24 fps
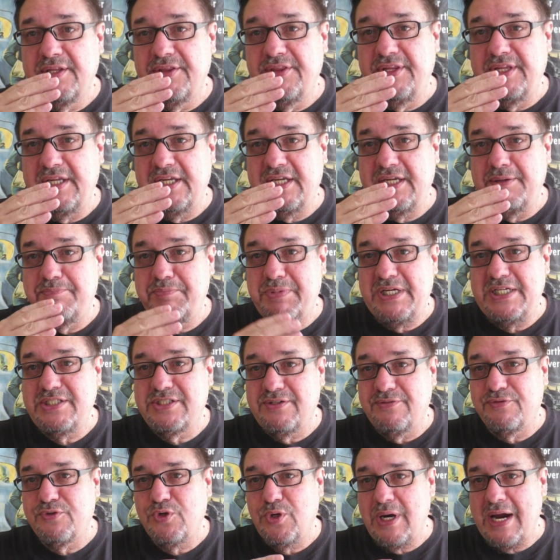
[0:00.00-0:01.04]
the piece
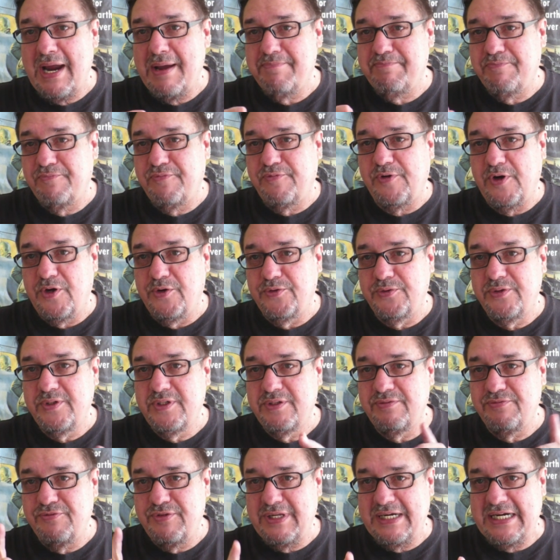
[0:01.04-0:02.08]
of crap
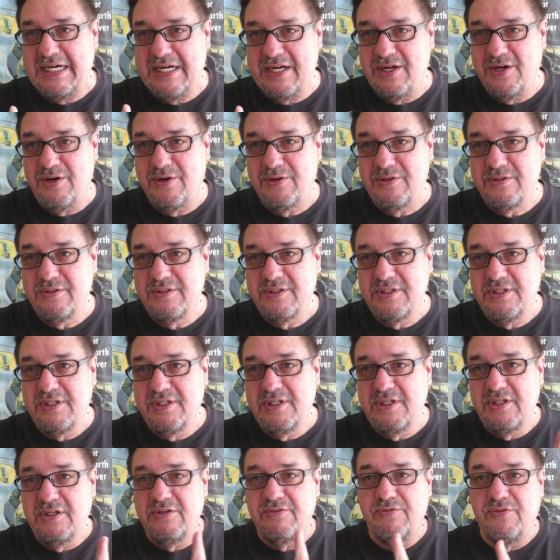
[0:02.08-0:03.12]
phone video
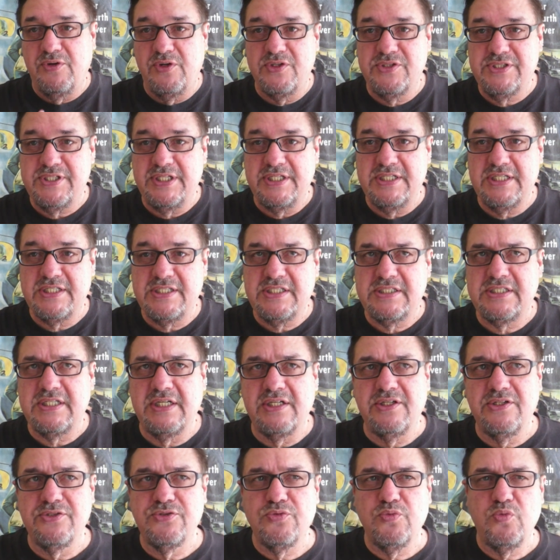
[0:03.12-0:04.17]
versus
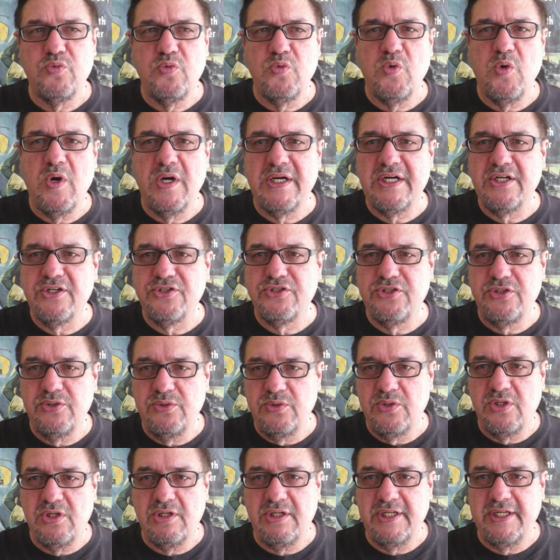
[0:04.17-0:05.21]
there's one or
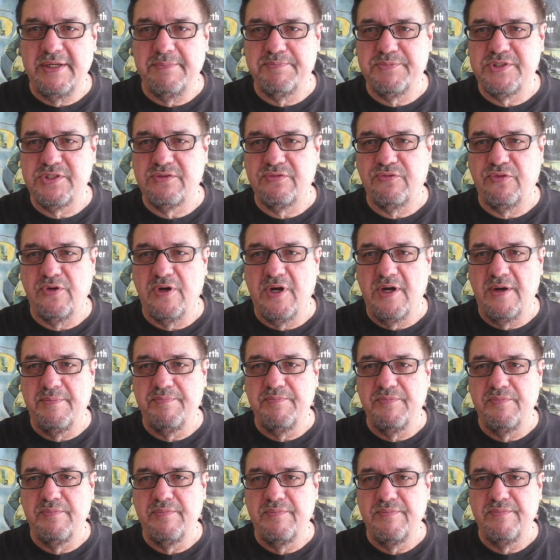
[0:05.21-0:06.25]
two clips
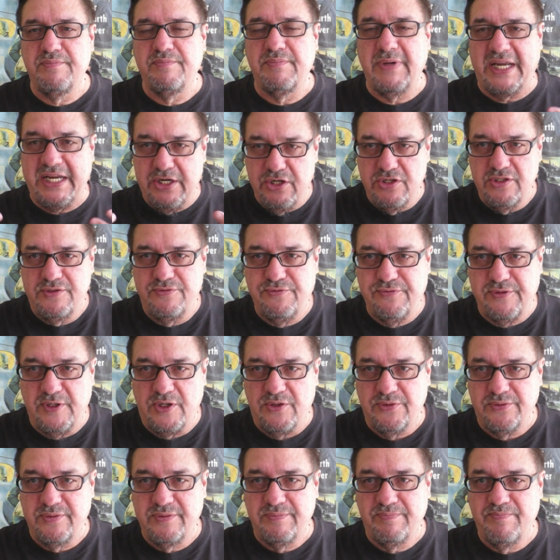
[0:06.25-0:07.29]
from my good
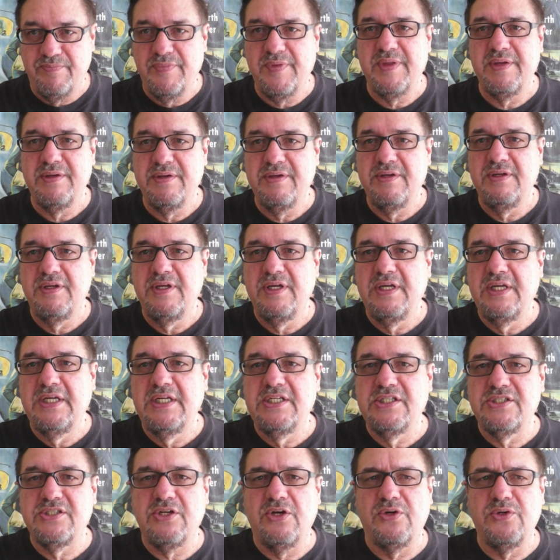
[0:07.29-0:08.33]
phone.
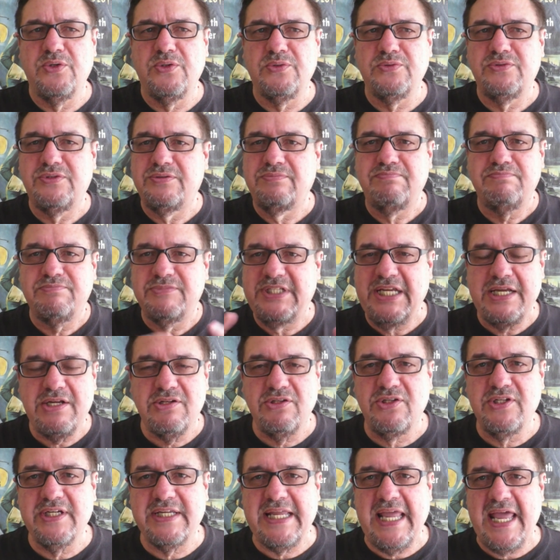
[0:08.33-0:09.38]
So take
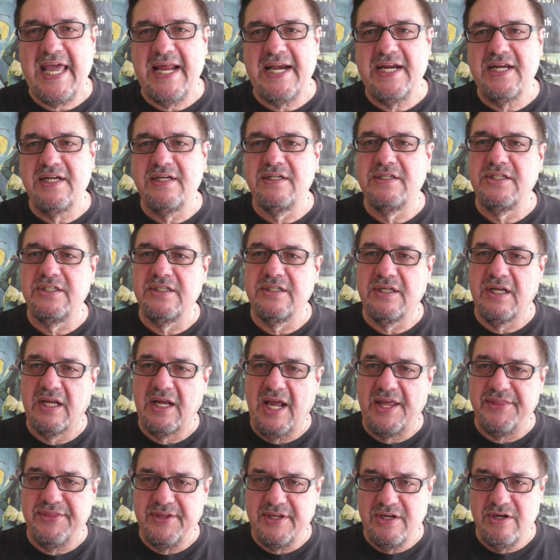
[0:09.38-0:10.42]
a look at it.
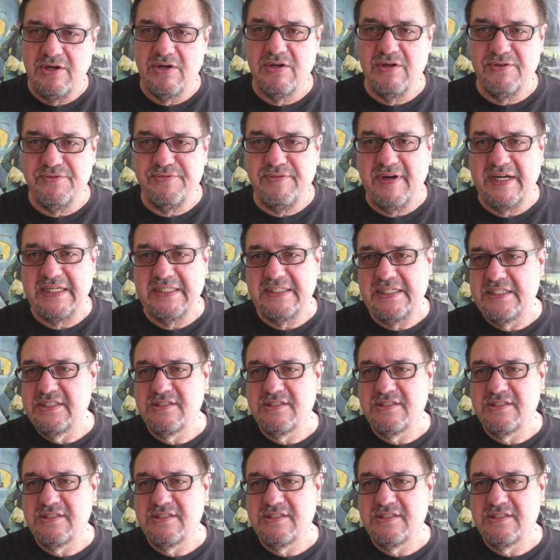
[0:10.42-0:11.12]
I think you're gonna find